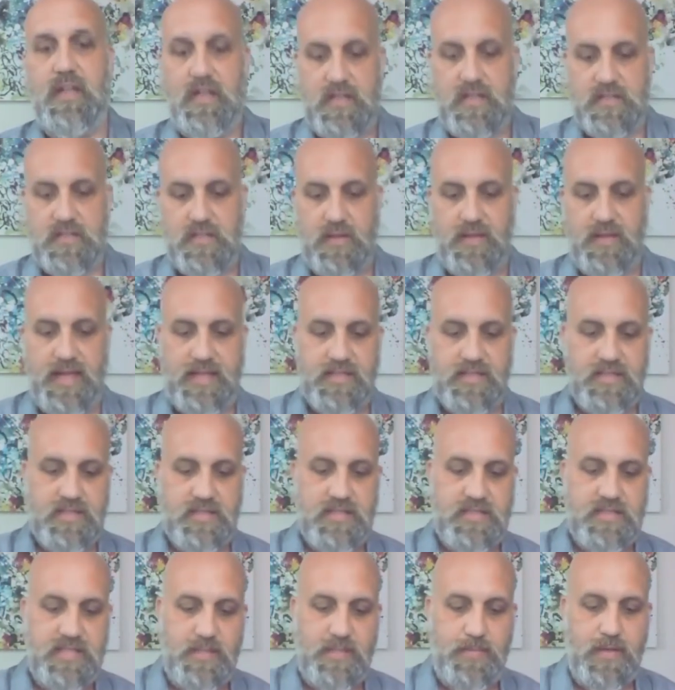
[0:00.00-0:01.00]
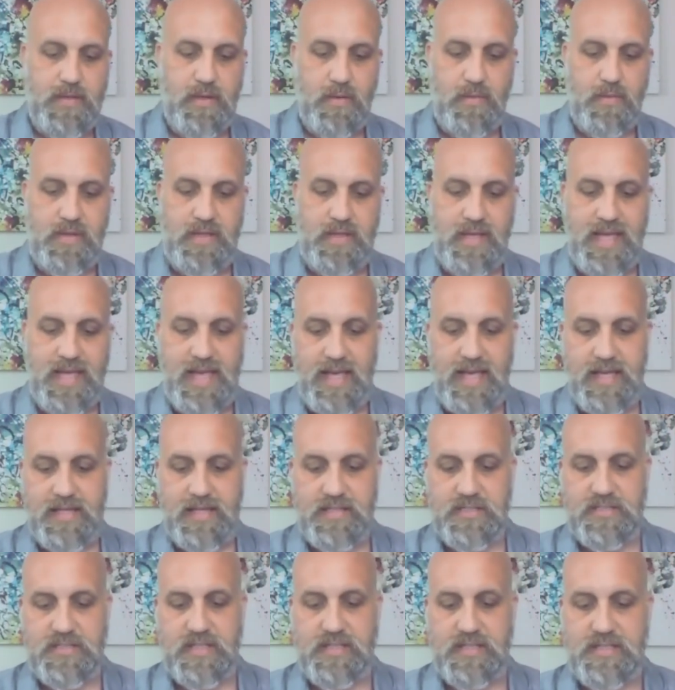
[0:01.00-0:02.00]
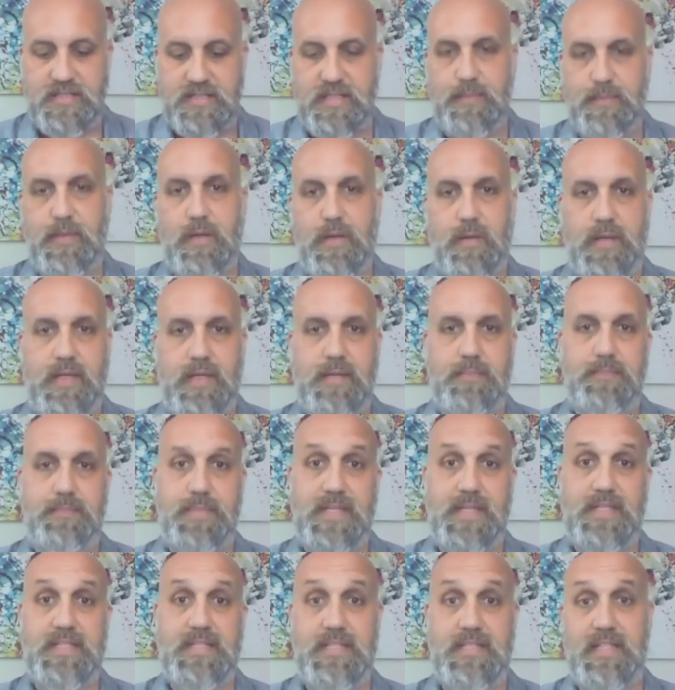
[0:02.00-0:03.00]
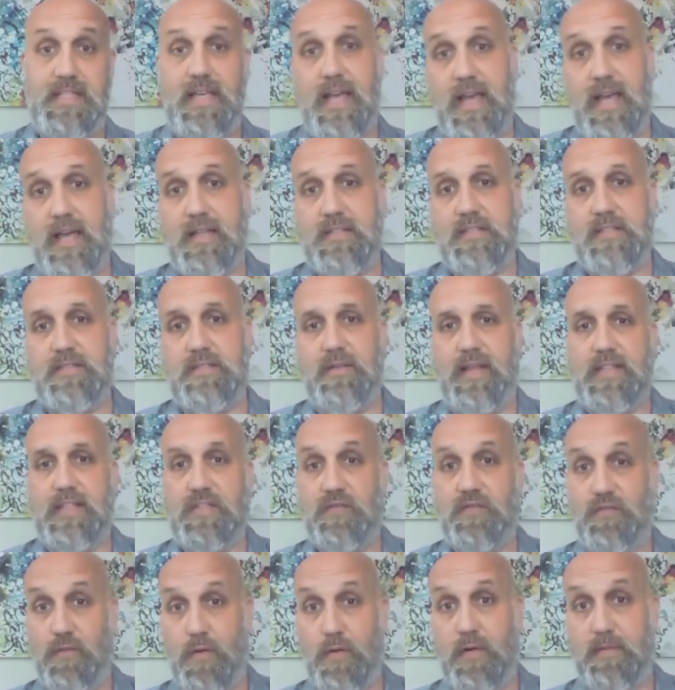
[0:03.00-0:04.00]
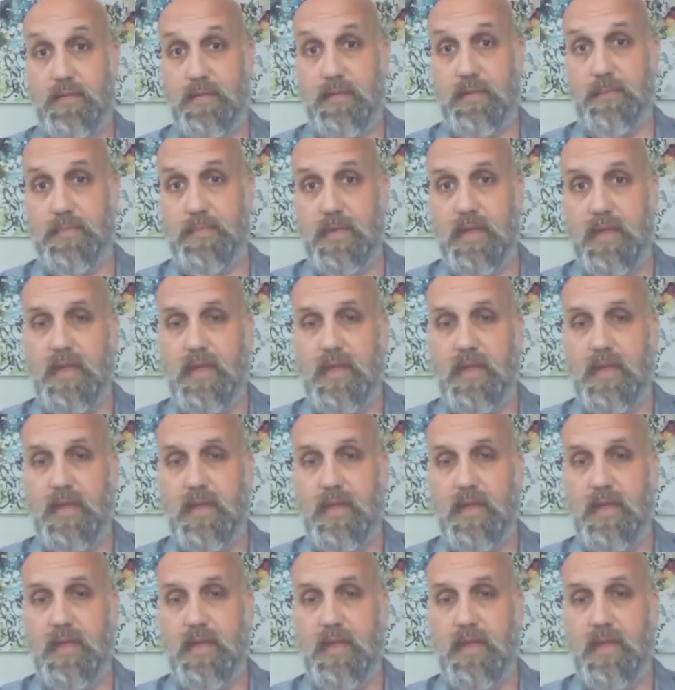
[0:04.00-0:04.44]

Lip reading: So that's CBOE Edge and CBOE BZX. So that's 4 of them.